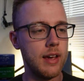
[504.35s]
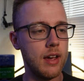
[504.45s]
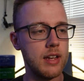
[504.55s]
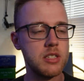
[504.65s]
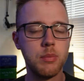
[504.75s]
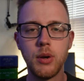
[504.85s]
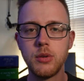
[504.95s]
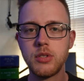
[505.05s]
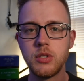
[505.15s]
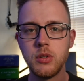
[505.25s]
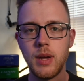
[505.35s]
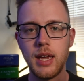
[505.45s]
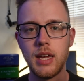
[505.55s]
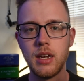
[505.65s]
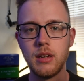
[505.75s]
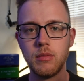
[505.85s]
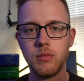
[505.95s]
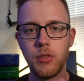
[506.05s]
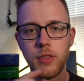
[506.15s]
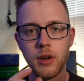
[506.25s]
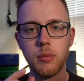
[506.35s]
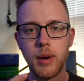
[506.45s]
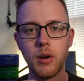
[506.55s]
as opposed to a thinner